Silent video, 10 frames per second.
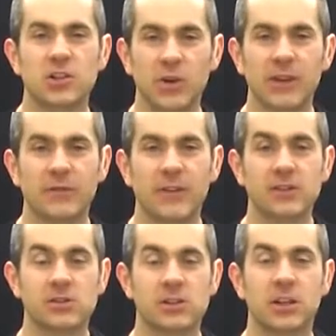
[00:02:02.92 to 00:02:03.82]
of great
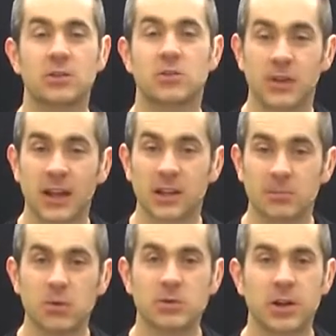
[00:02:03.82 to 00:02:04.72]
features here, so to get the
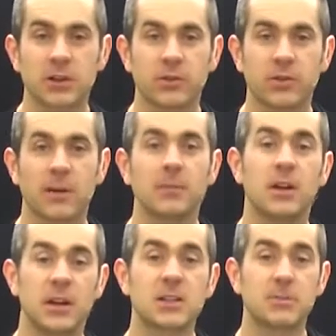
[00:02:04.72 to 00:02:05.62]
most out of your amp,
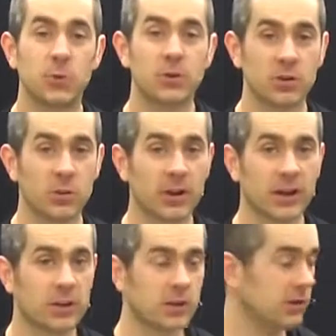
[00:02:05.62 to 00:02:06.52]
it's important to know what
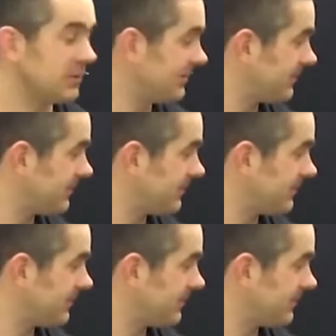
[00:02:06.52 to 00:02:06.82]
it can do.